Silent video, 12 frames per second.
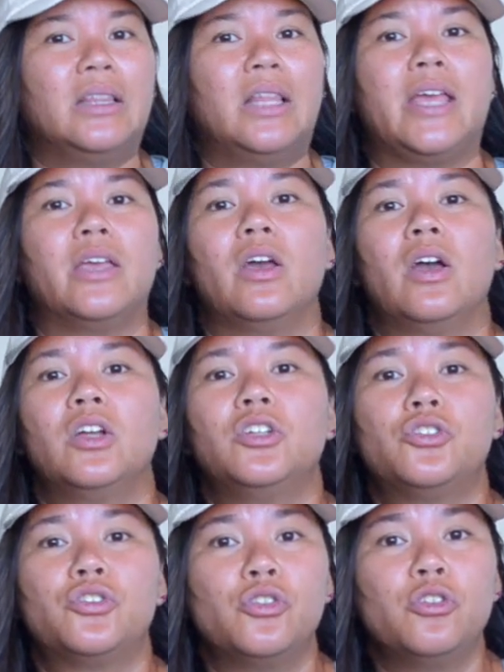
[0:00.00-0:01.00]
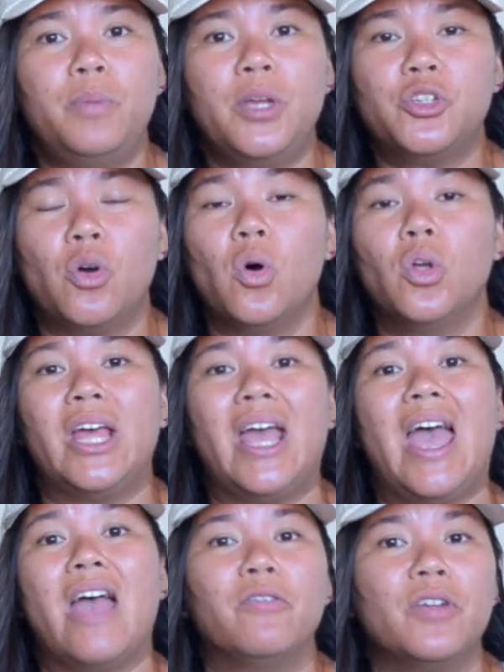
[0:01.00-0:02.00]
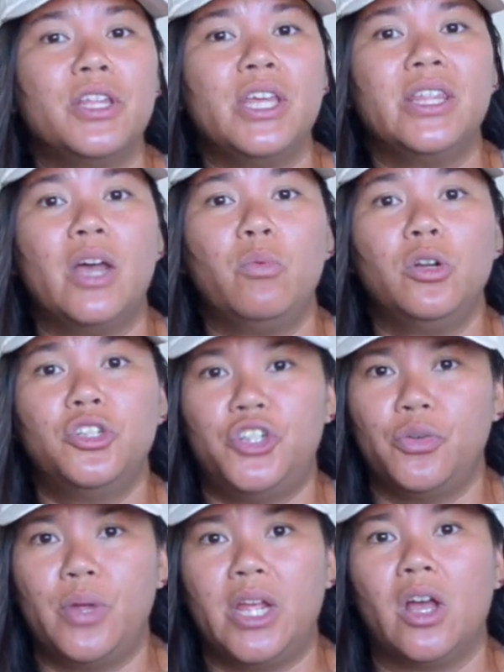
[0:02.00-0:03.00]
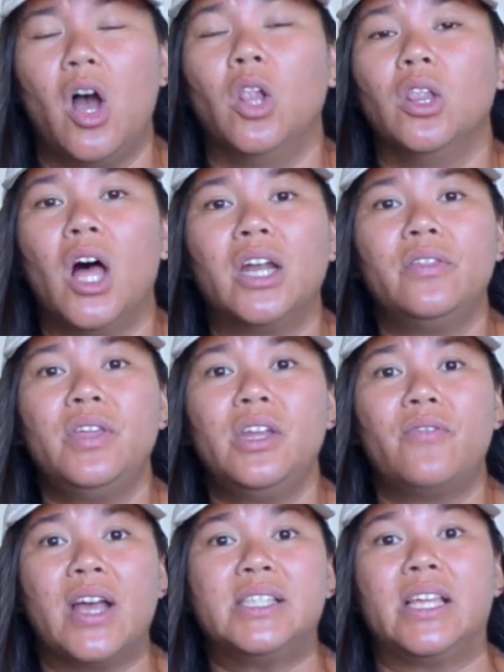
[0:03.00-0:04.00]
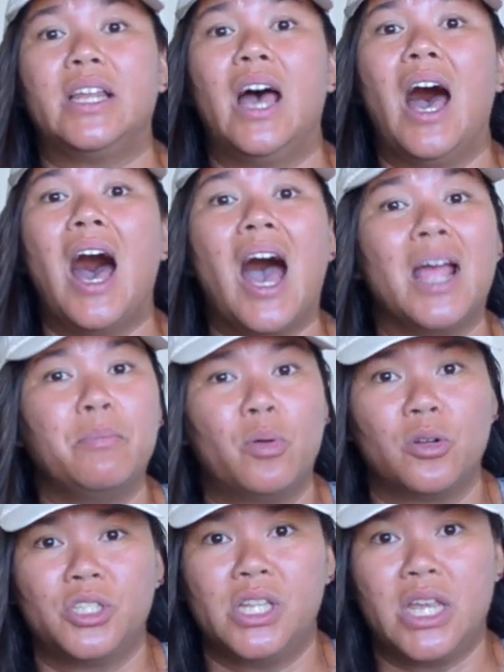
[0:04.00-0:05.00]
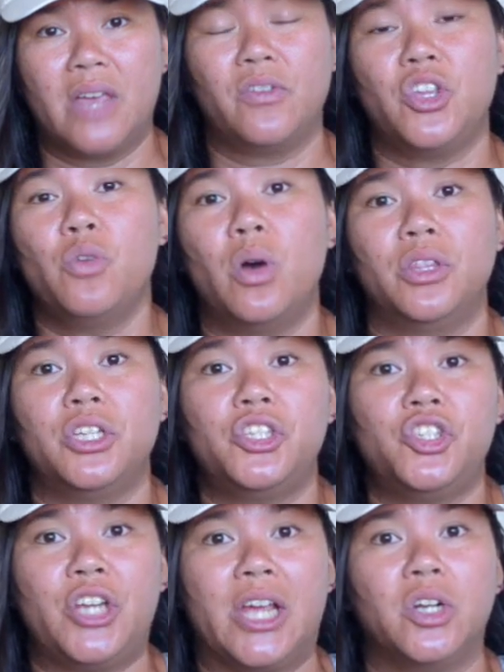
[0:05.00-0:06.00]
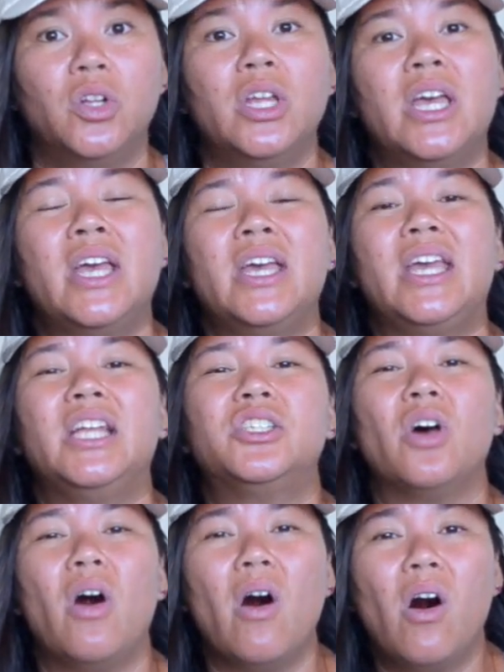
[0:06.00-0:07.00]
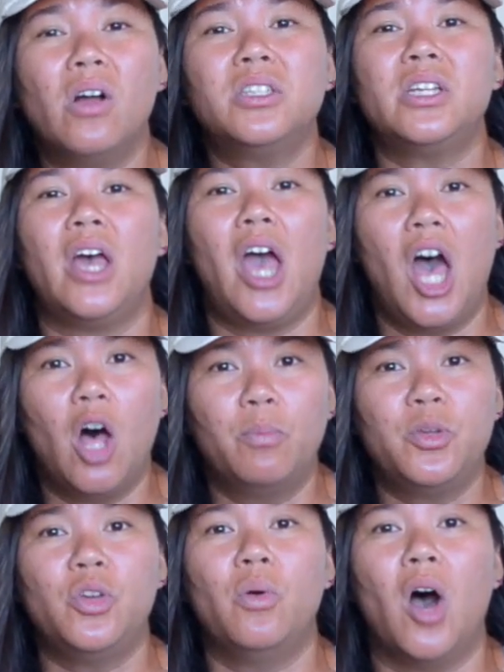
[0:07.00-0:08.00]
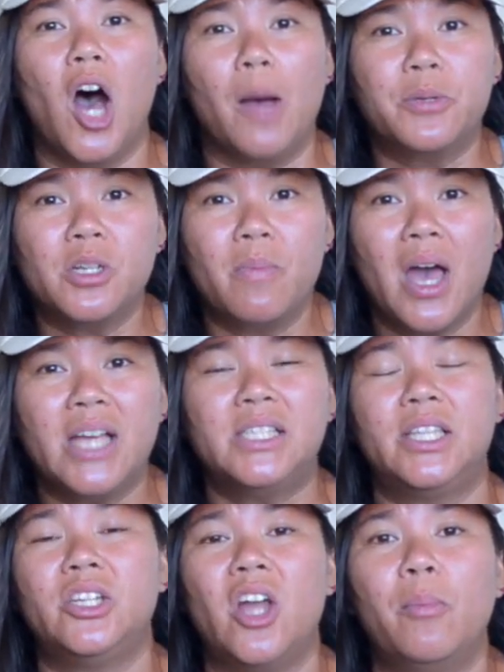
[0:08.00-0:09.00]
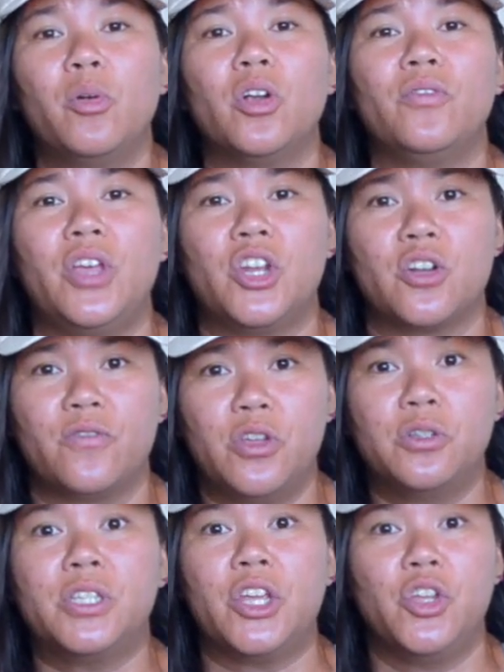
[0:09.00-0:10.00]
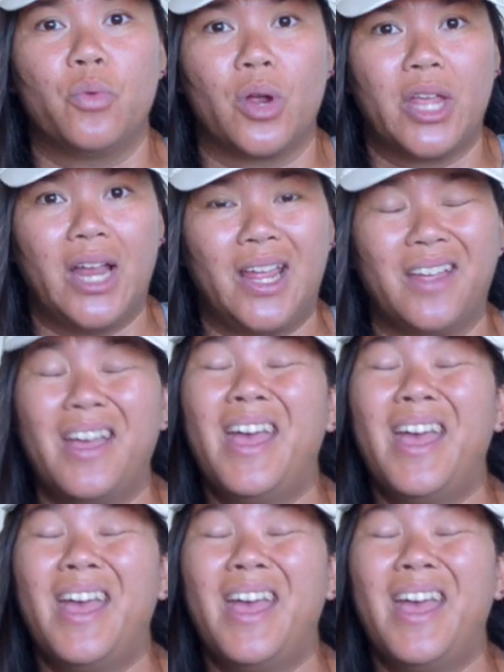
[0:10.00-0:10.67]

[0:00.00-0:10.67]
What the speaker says: Like, truth be told, everything that we're doing, a lot of the advice that I'm personally giving you on this channel, it's all to help you optimize the number of interviews that you are getting.